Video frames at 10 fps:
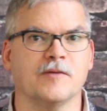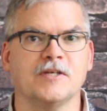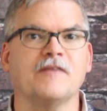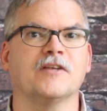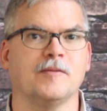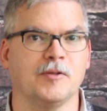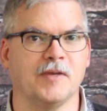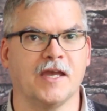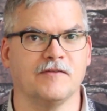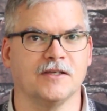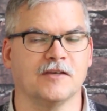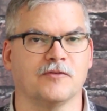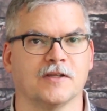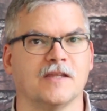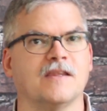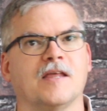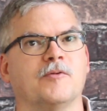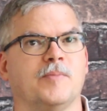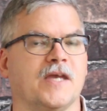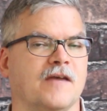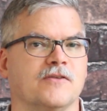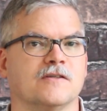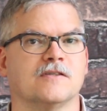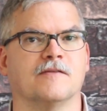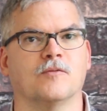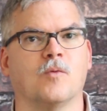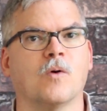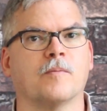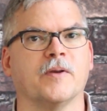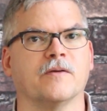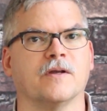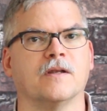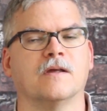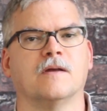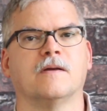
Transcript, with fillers: they would definitely be behaving differently than they would behave in the Civil War period.